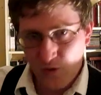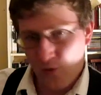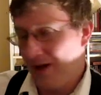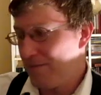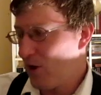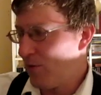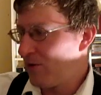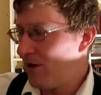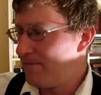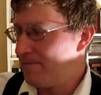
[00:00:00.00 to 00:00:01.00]
Well,
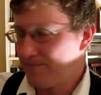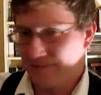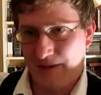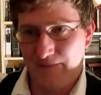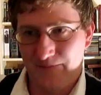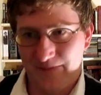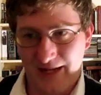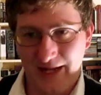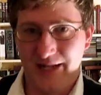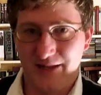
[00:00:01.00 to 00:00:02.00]
Obi-Wan,
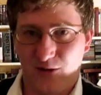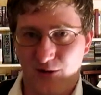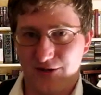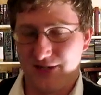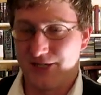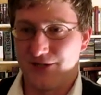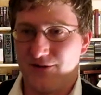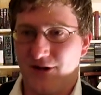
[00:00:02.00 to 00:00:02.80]
in the course of these two